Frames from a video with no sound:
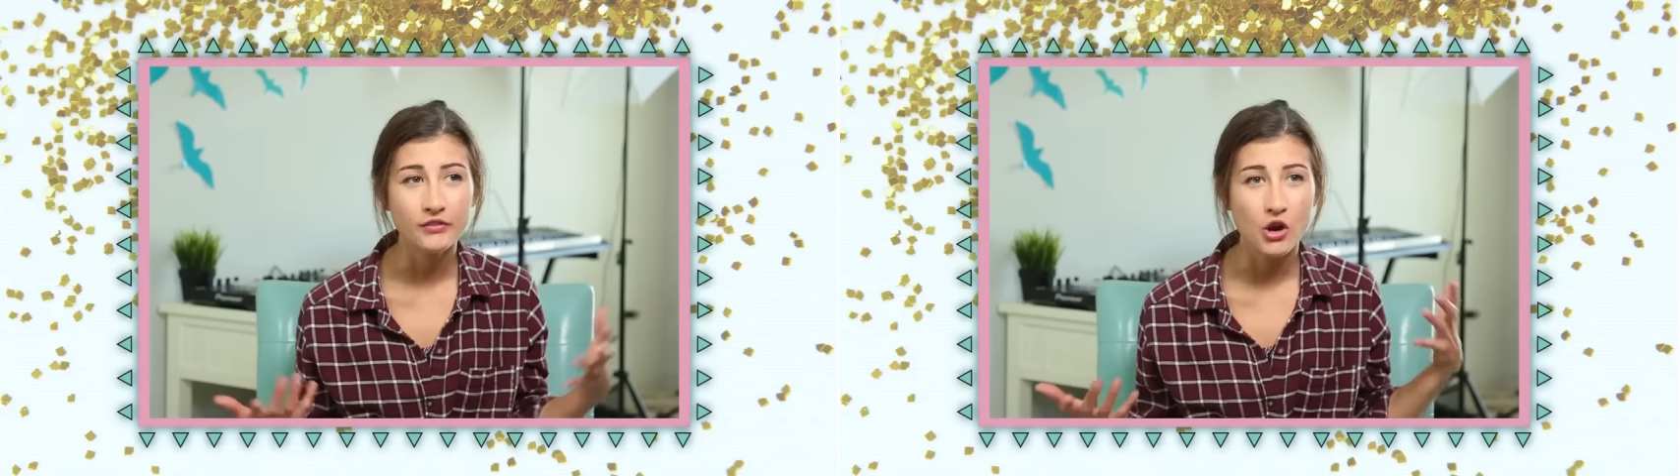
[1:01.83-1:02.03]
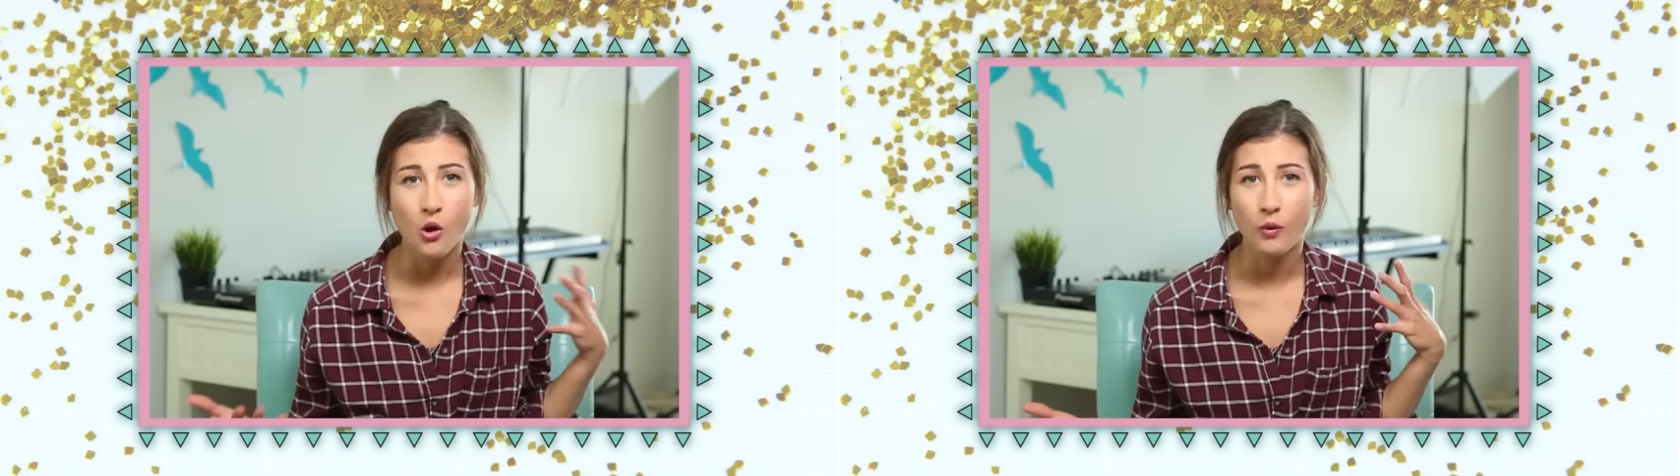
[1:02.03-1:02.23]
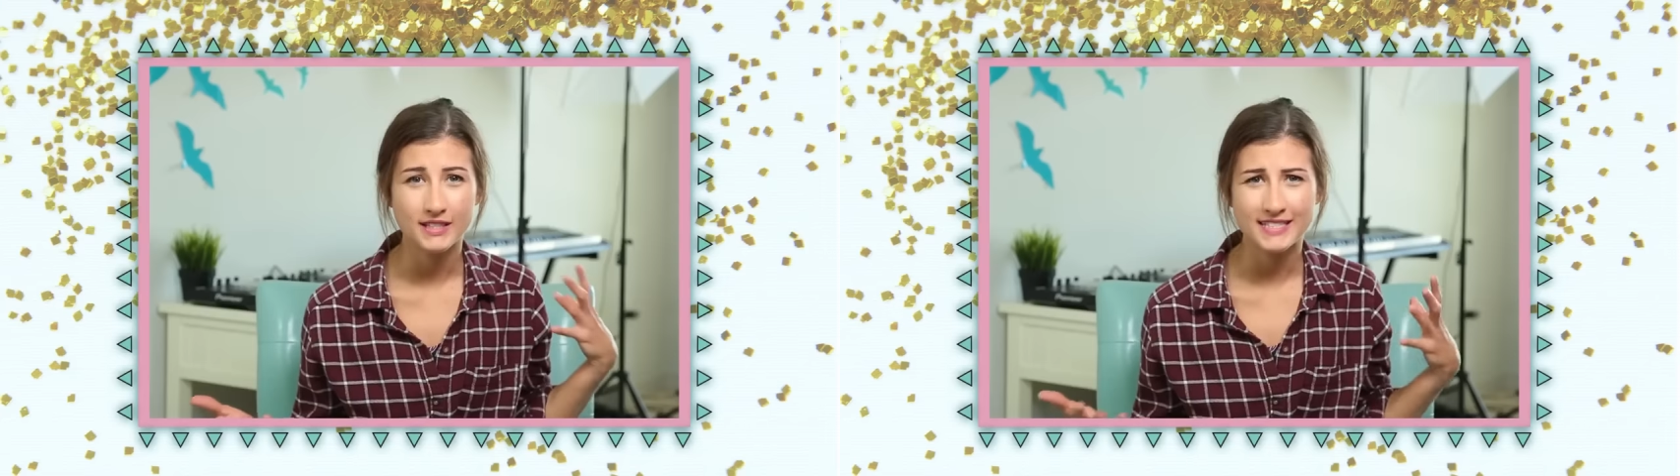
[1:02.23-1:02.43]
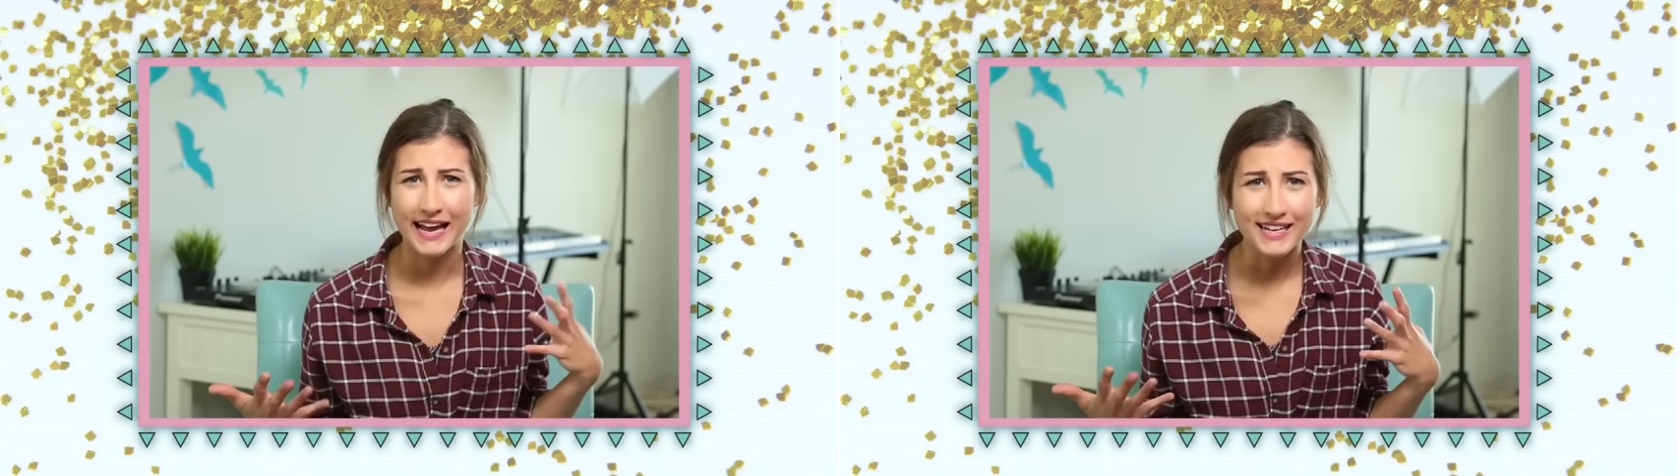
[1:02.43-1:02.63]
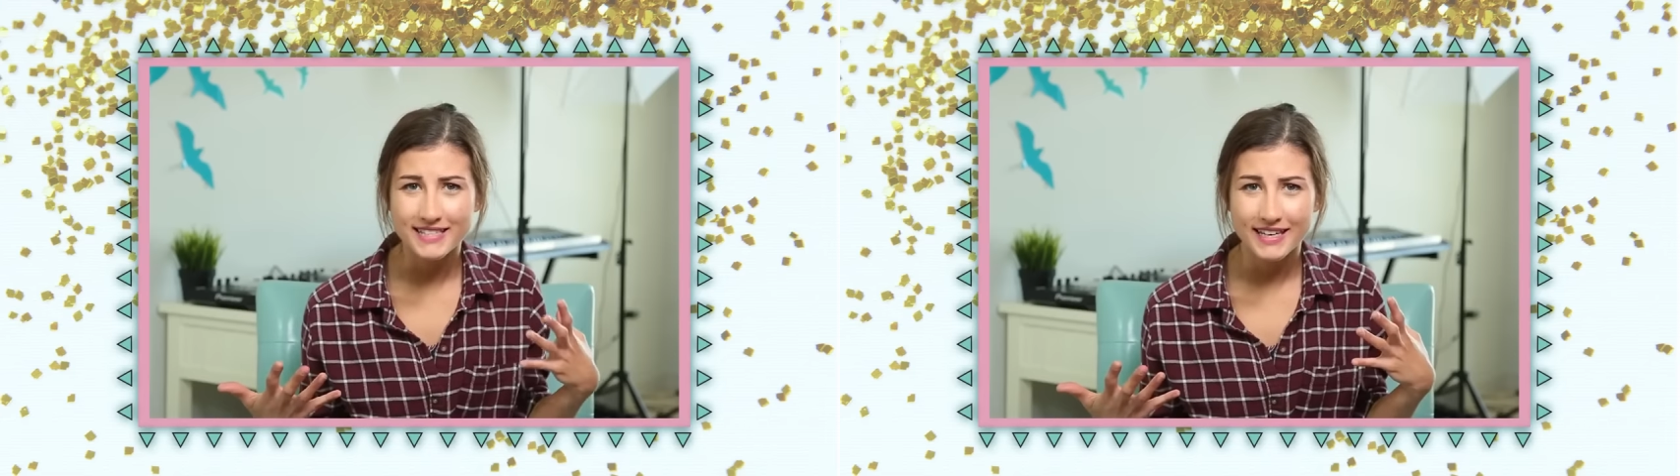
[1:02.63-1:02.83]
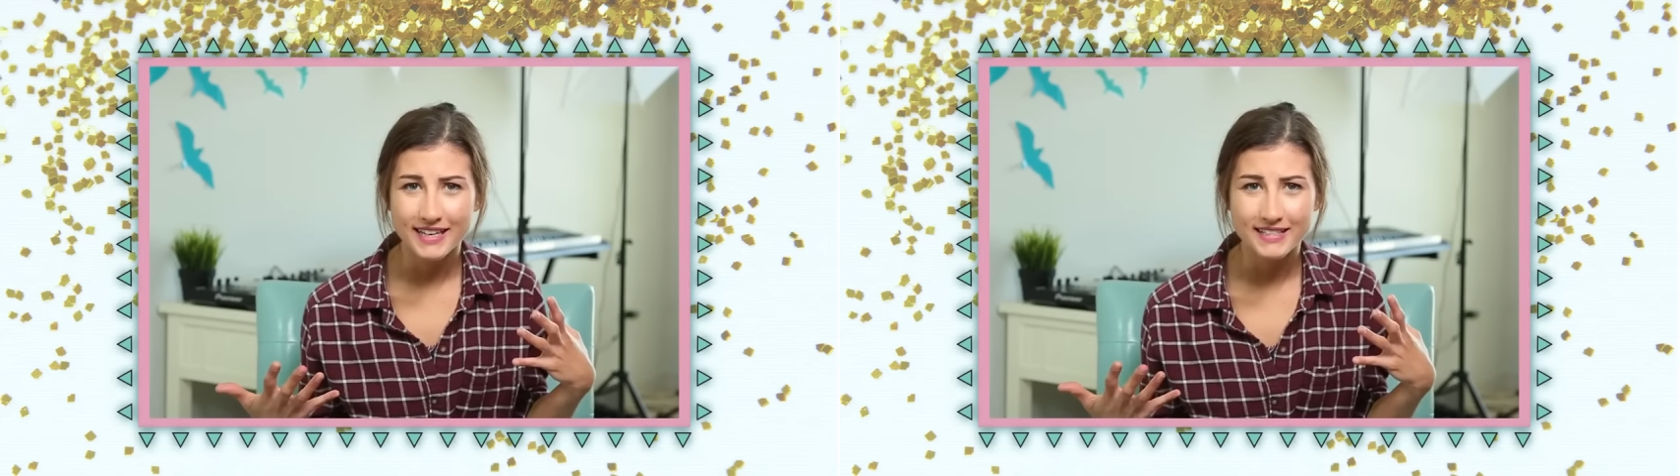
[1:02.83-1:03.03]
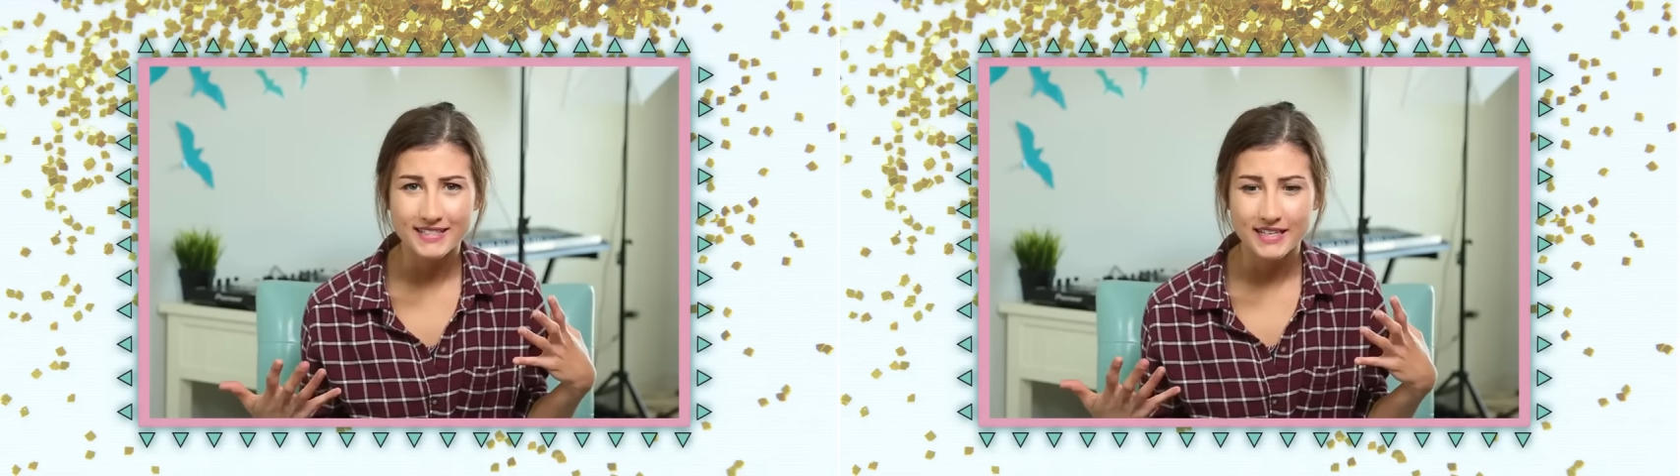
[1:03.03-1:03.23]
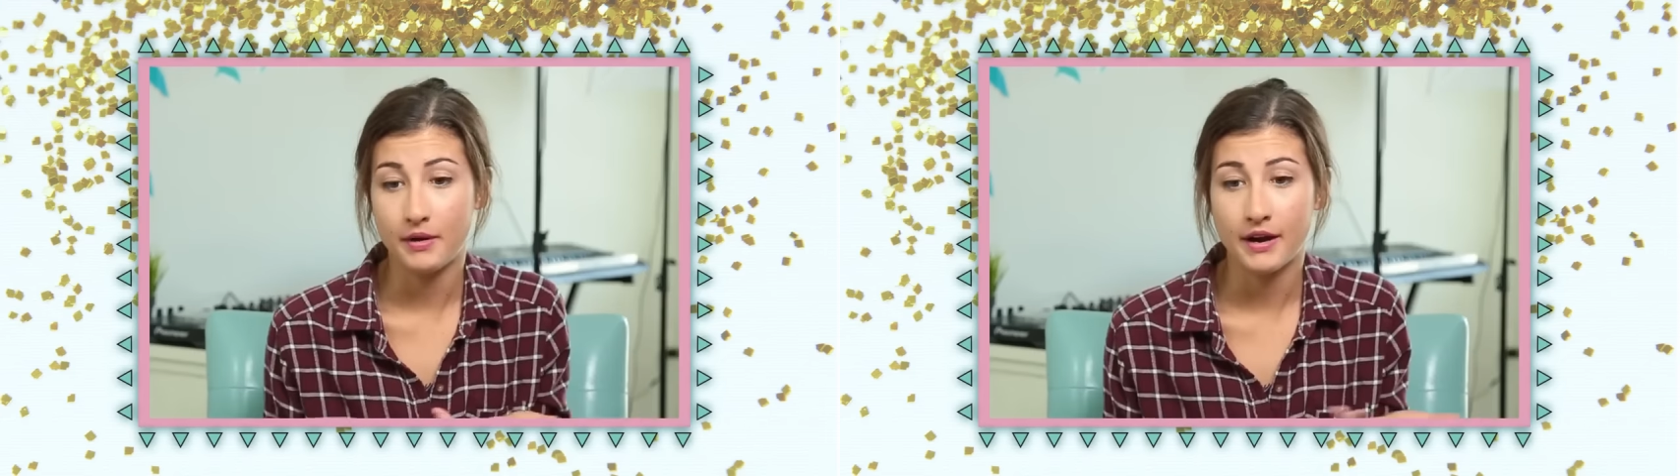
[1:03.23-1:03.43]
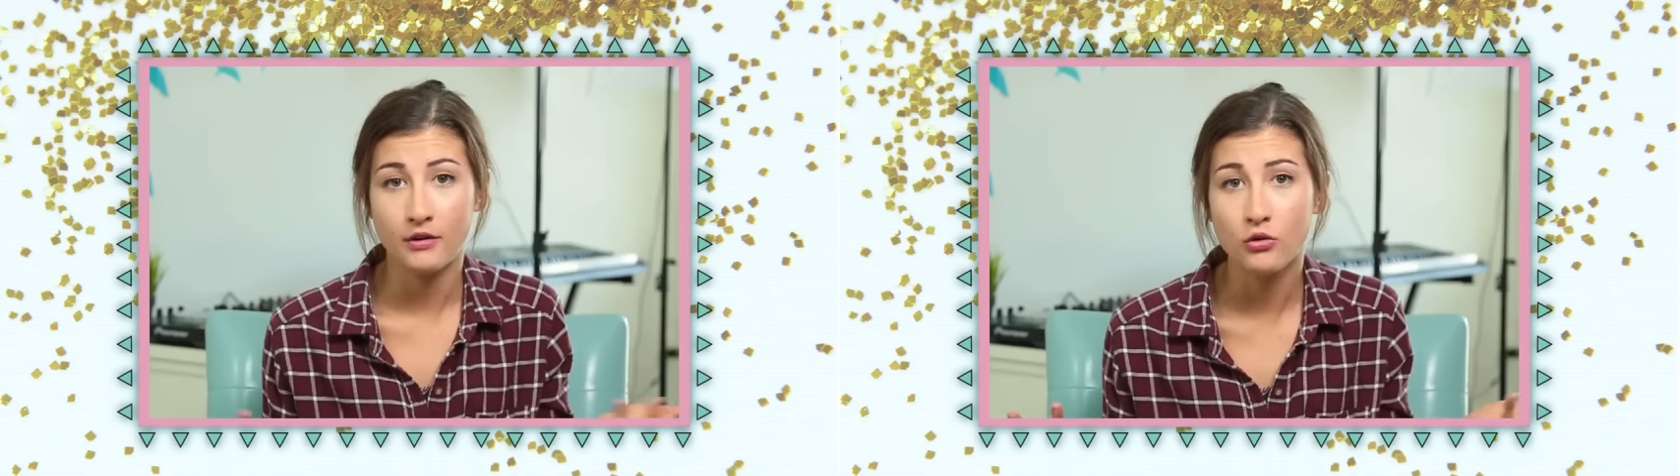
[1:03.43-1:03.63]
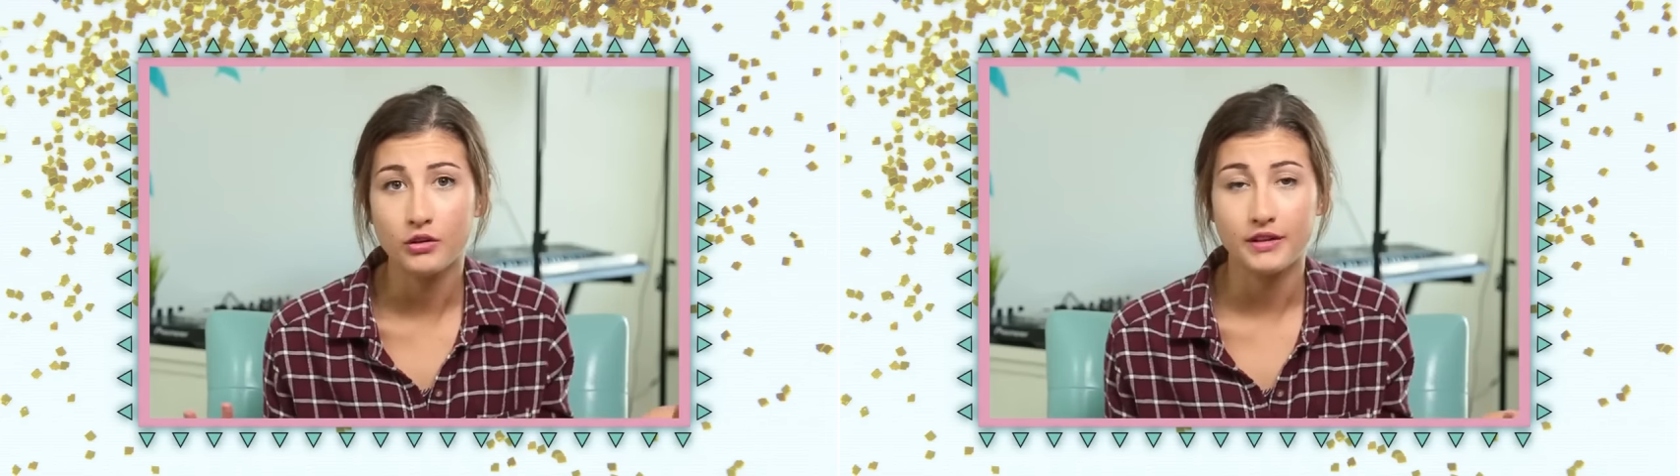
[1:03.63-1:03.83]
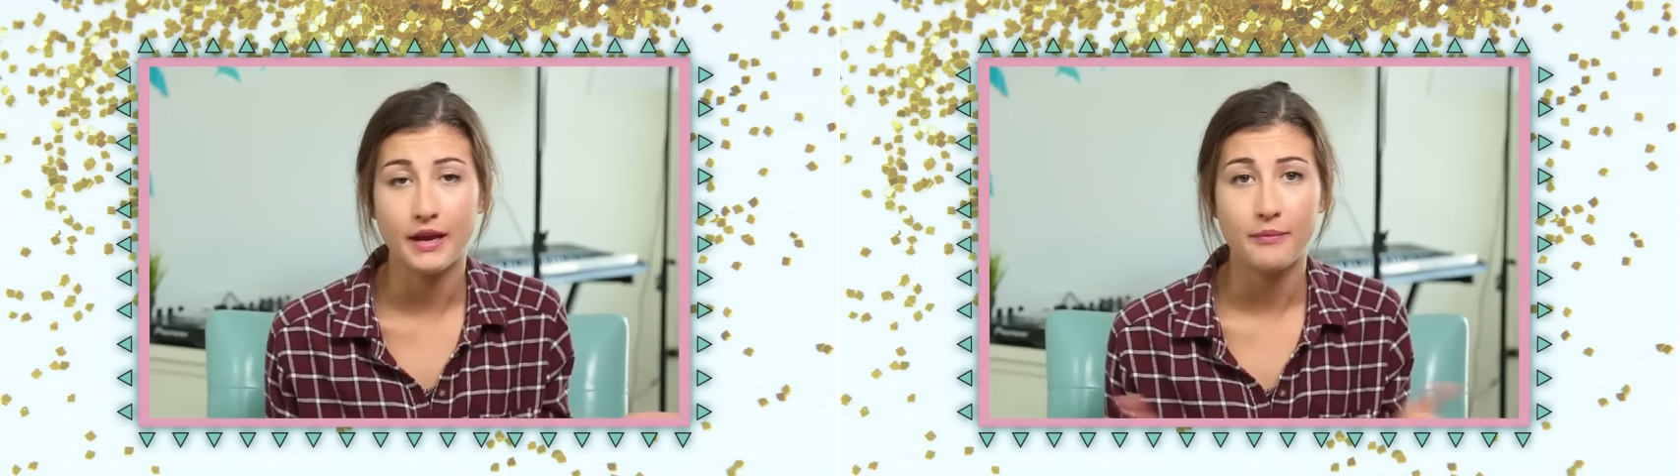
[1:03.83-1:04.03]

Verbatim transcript: even know what size he is, but I Googled